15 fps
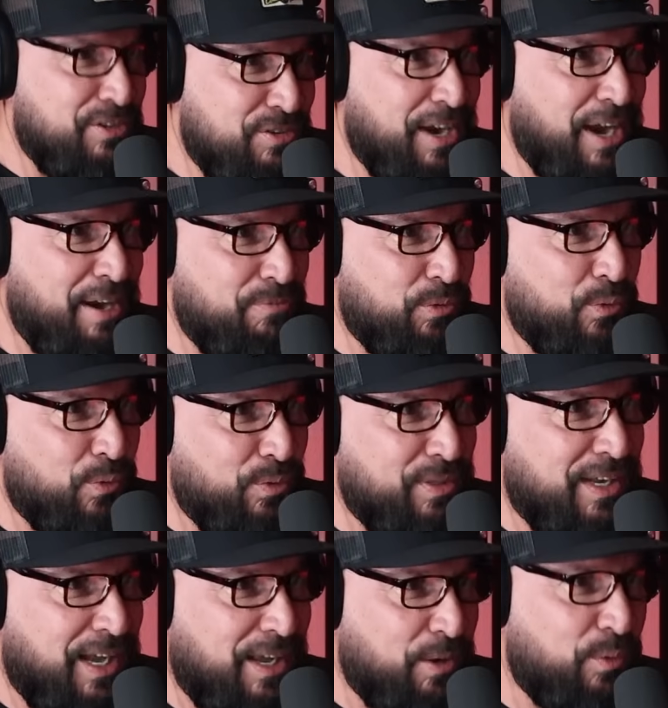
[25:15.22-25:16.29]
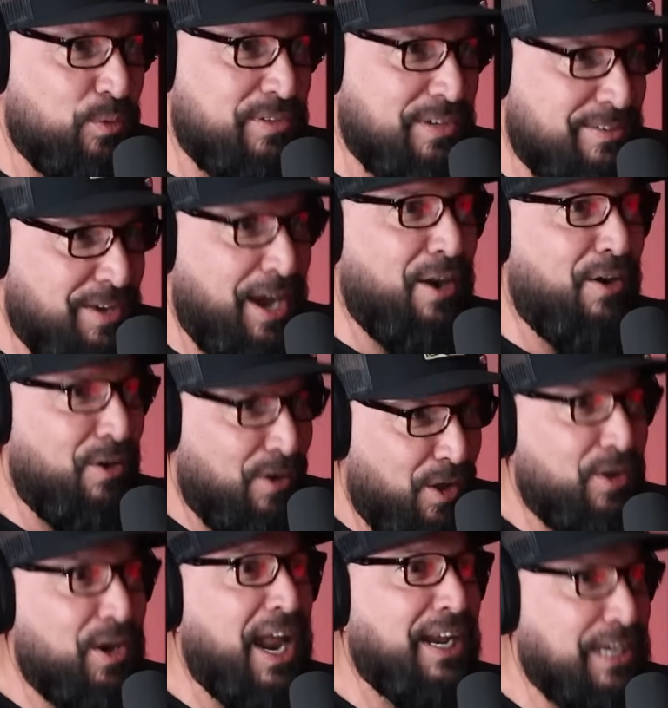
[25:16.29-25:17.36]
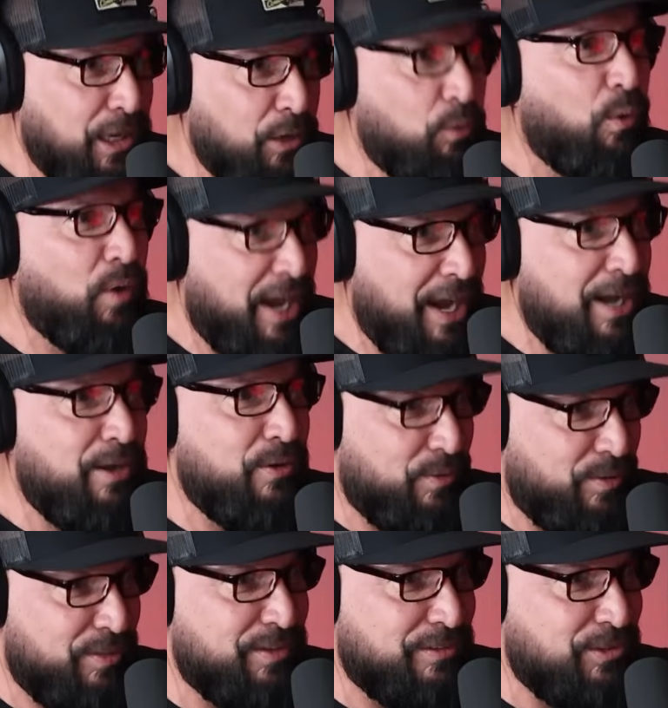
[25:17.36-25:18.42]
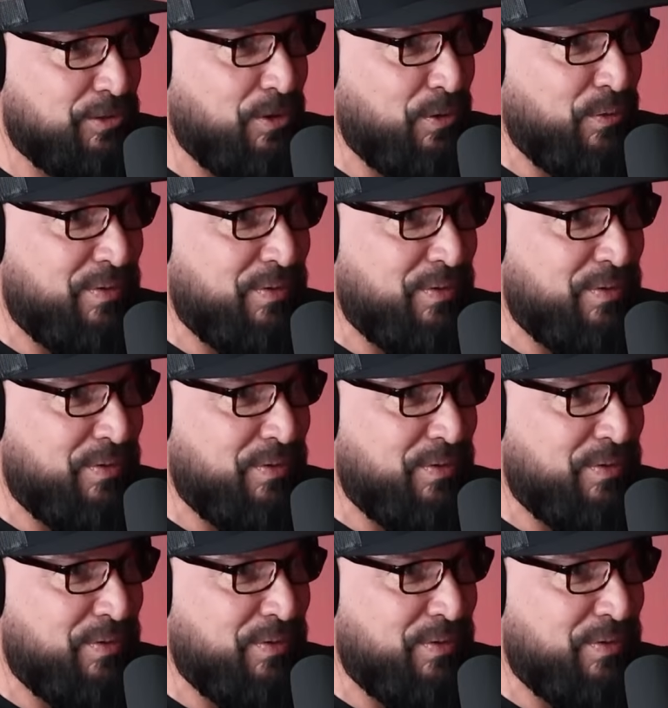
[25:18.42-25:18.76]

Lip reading: to shave Hugo de la Cruz's hair on Aquí Rogelio, the show.